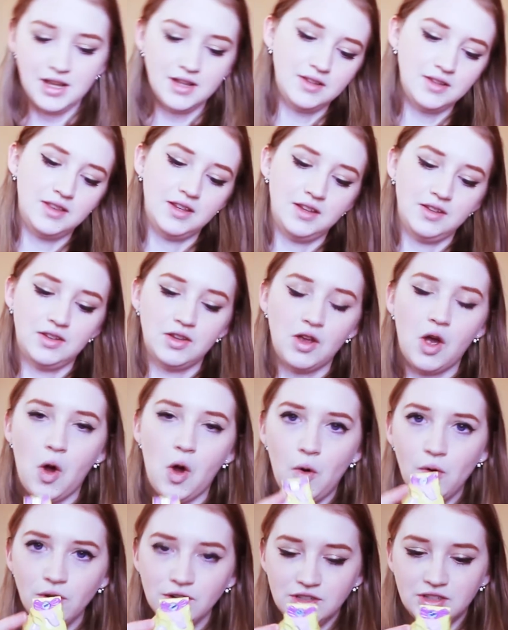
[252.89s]
is this
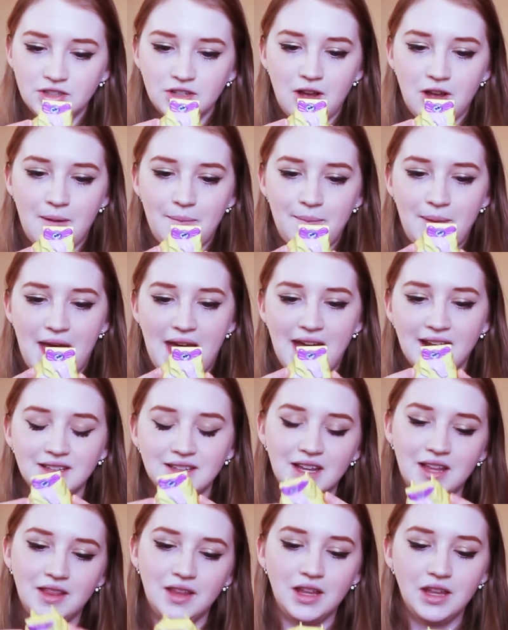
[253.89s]
horse compact,
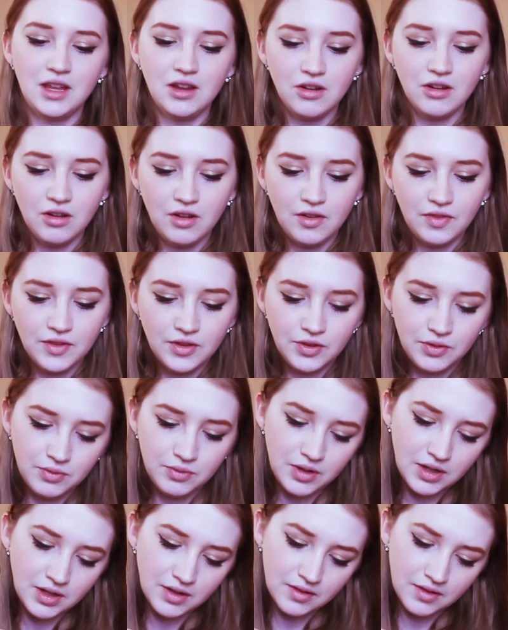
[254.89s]
and the year on this
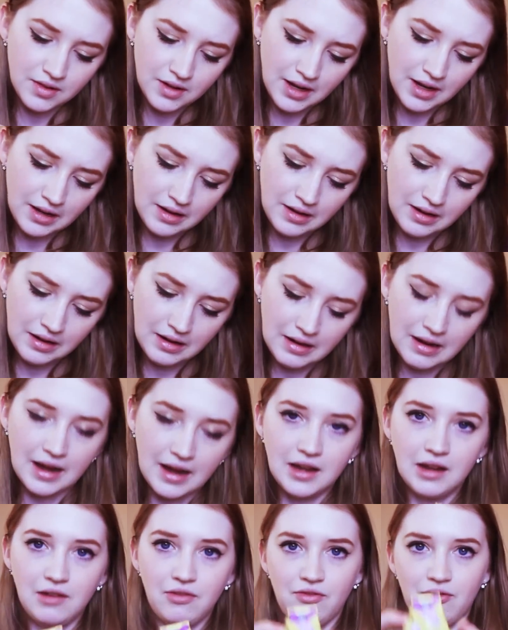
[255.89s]
one is
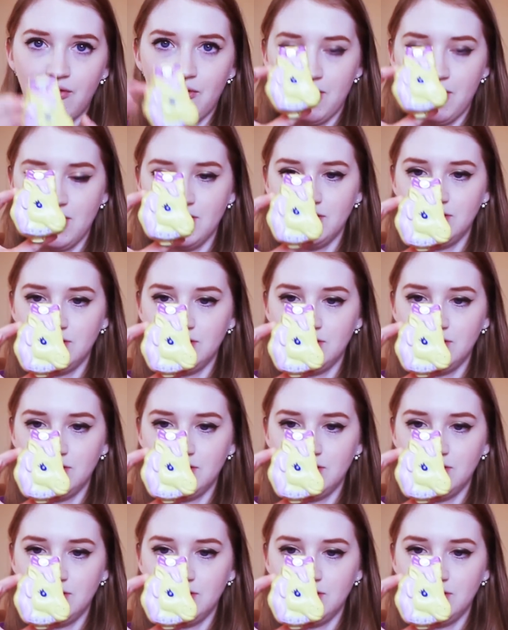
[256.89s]
1994.